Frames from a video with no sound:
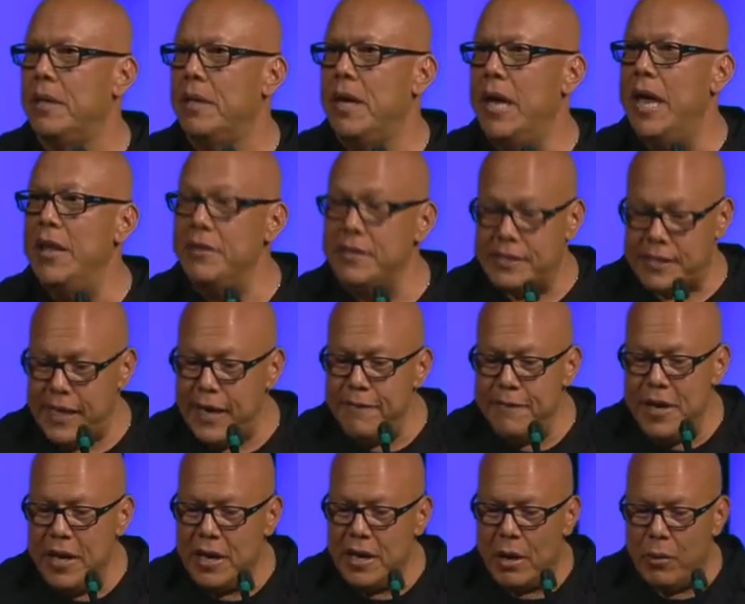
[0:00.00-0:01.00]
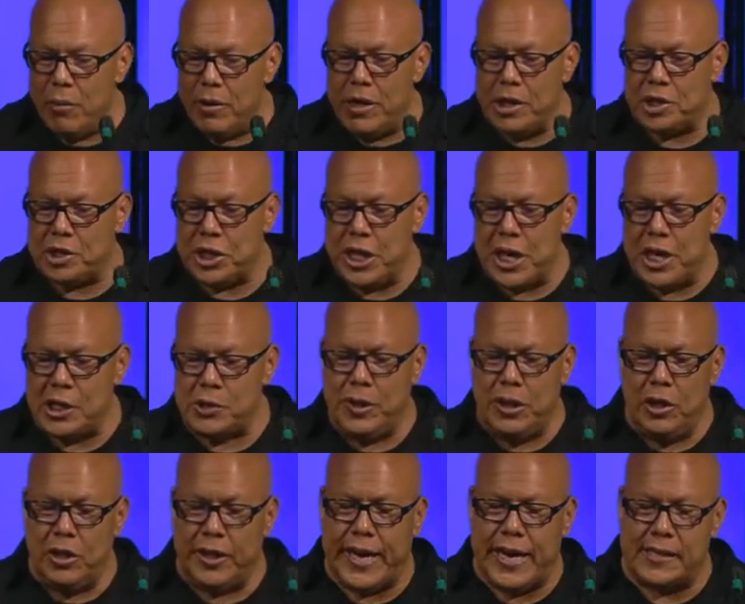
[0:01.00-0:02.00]
And this evening, I want to share as we
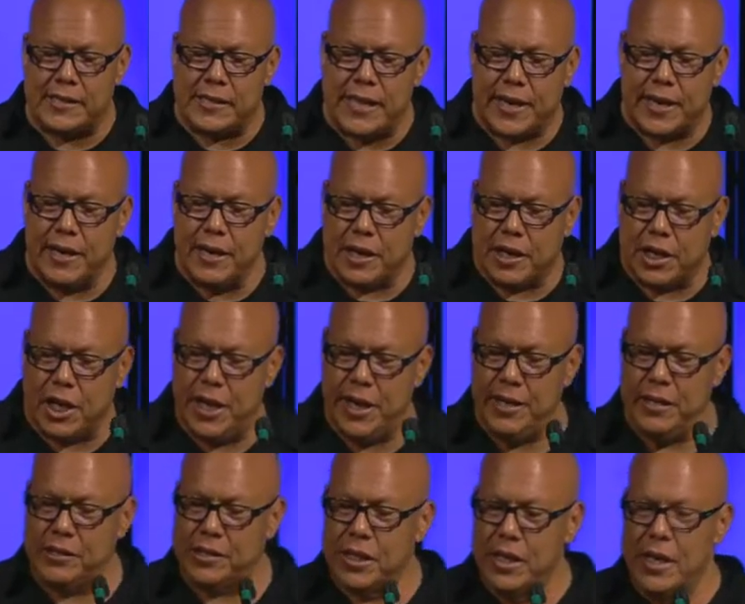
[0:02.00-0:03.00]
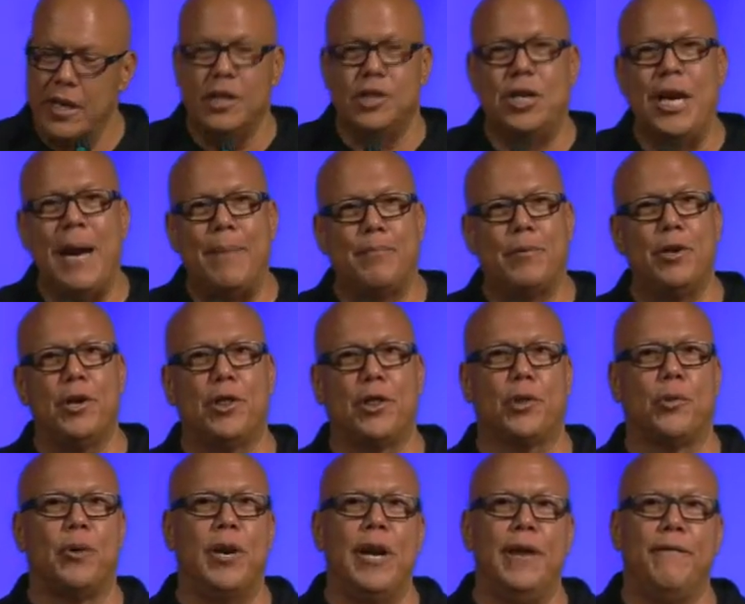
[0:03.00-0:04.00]
look at 2 Kings chapter
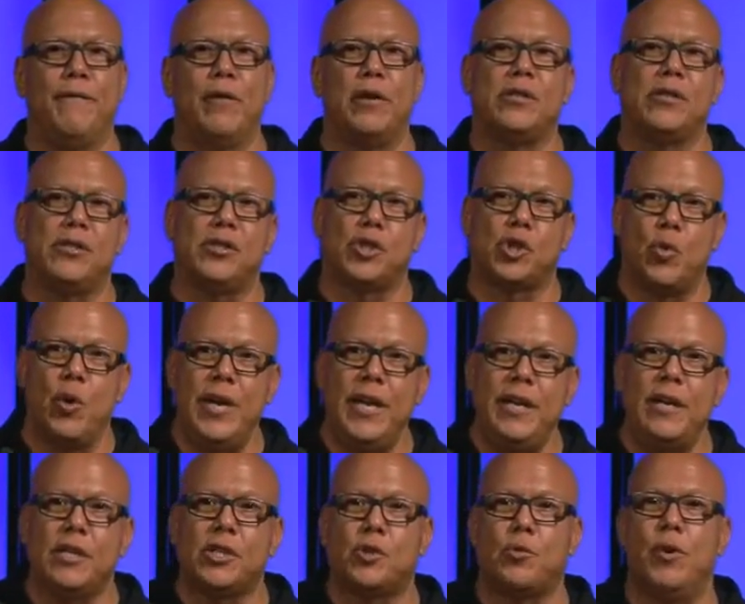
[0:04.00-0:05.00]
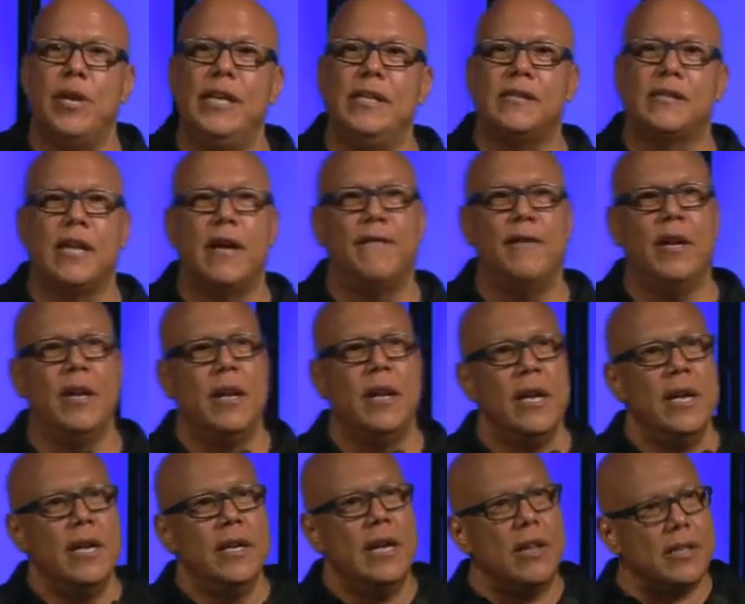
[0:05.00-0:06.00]
3, verses 20 to 27.
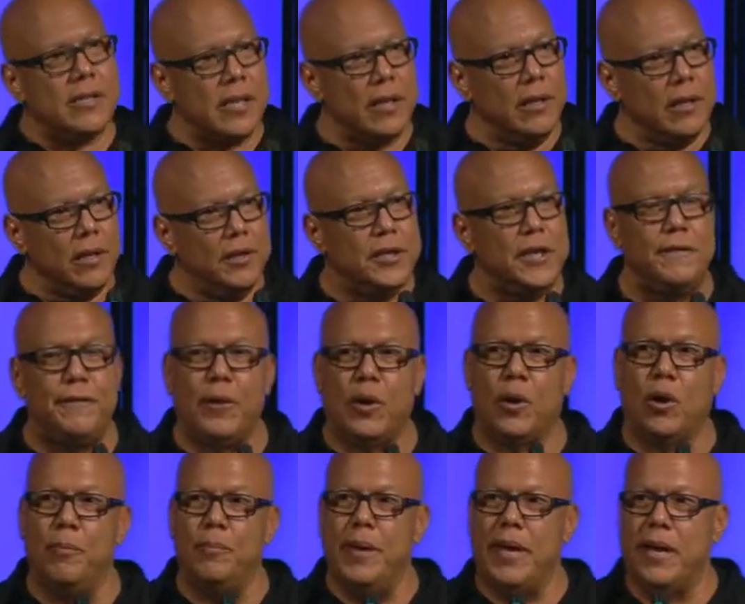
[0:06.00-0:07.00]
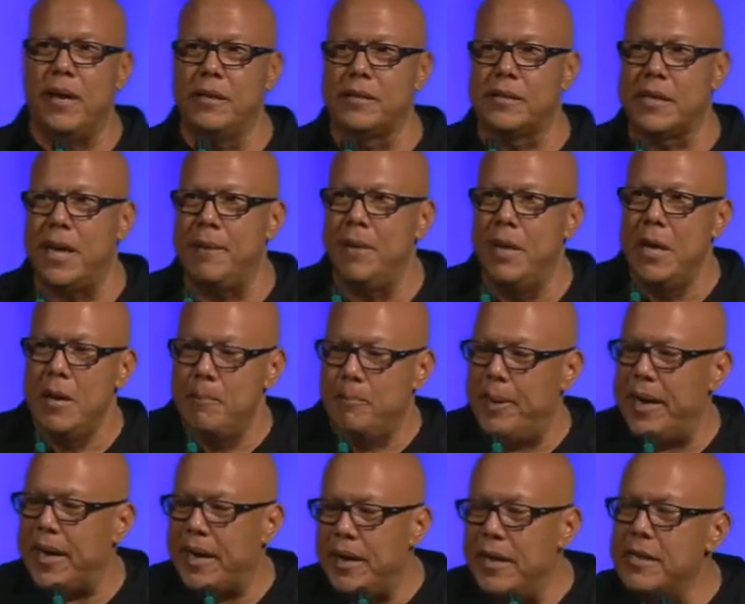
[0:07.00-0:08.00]
Now, that's a little difficult because I'm
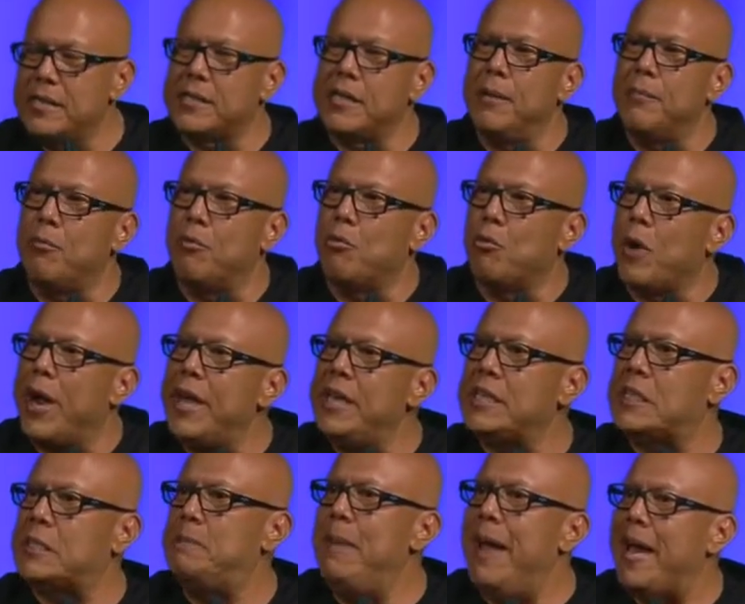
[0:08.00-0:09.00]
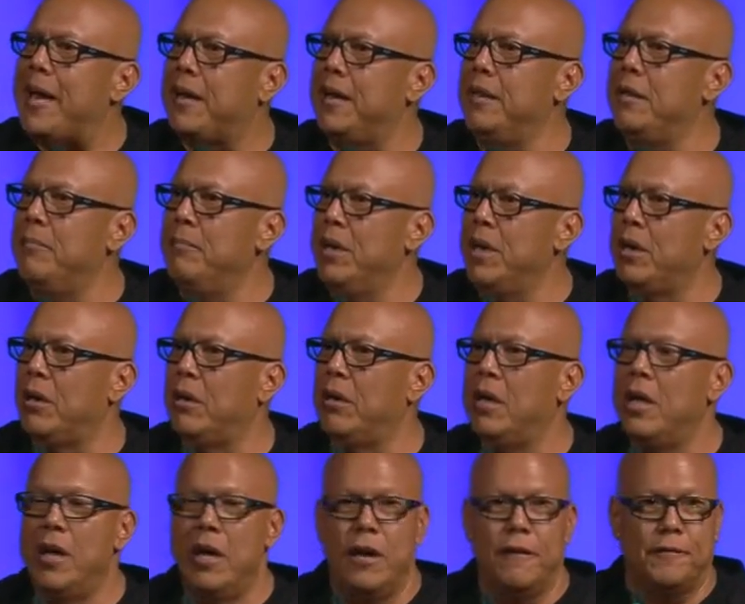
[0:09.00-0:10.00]
picking this up right smack in the middle
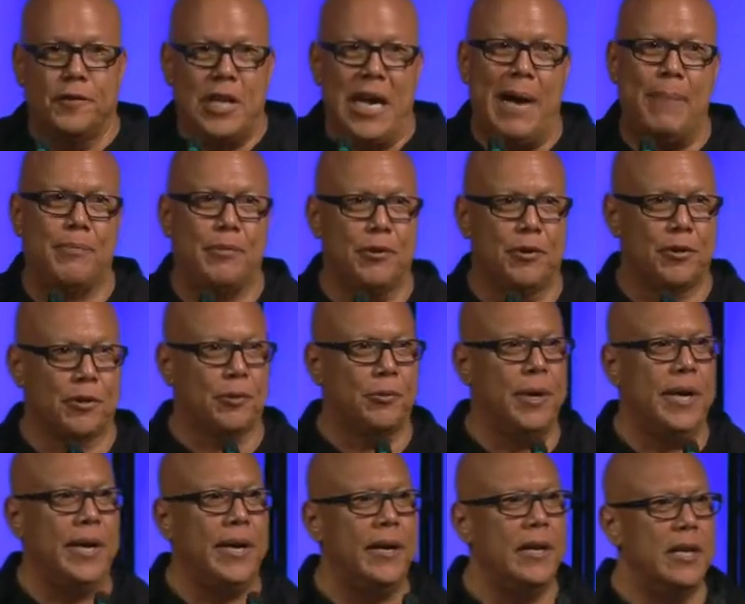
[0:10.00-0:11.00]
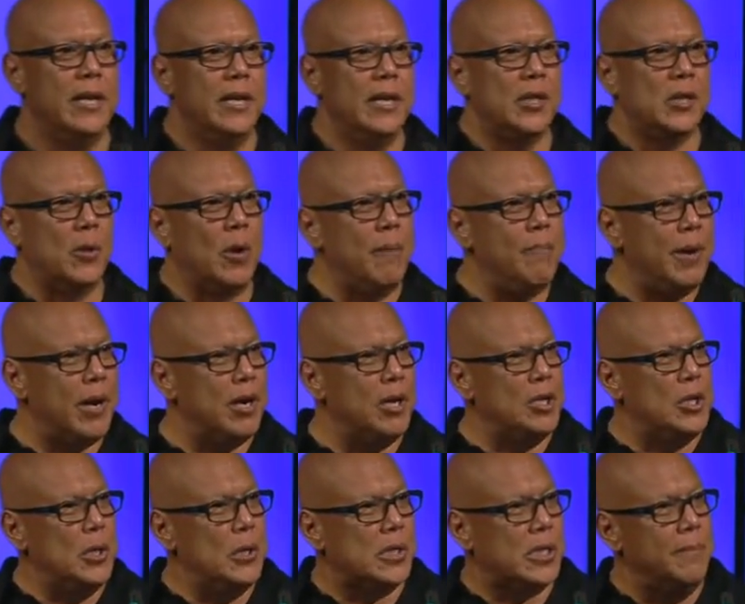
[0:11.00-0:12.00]
of chapter 3. So I better
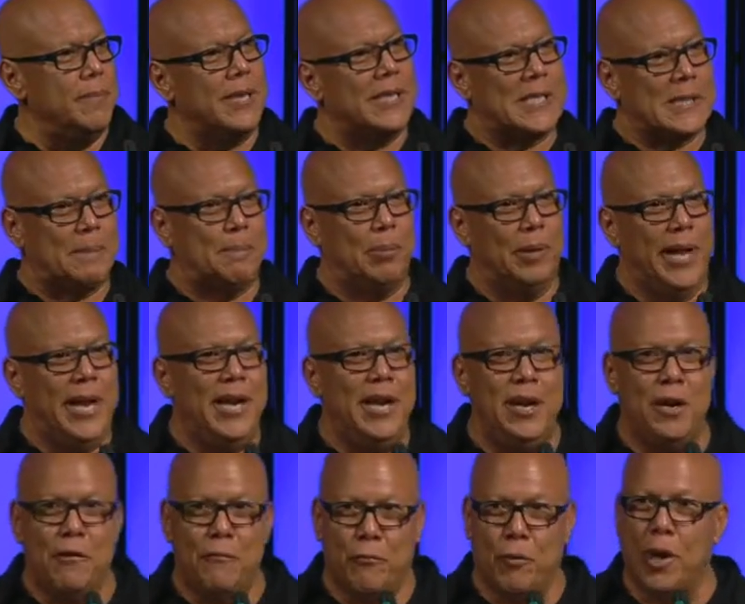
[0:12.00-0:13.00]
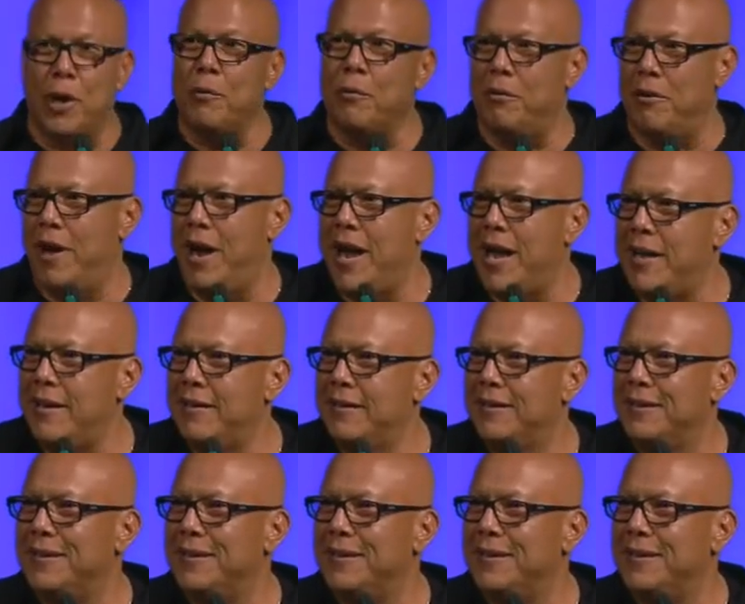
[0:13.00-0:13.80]
do some explaining of where we're at.